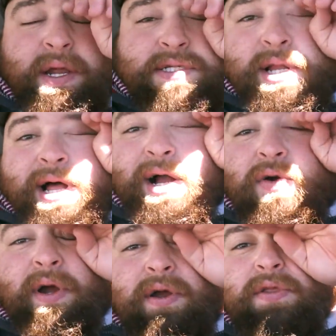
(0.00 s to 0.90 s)
it's a lot
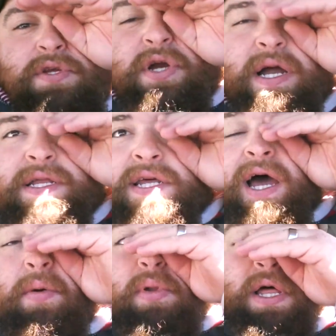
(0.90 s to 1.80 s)
quicker than trying to
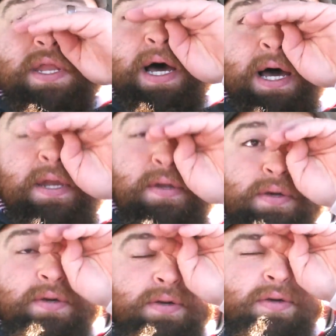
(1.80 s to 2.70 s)
tie a blood knot
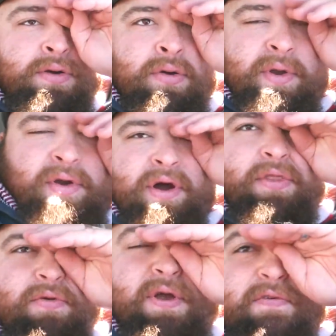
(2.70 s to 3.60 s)
when you're
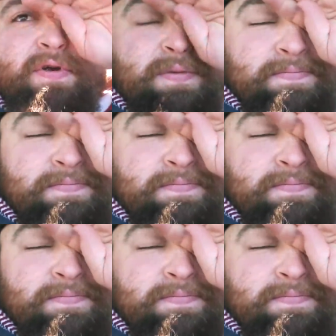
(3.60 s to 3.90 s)
on the river.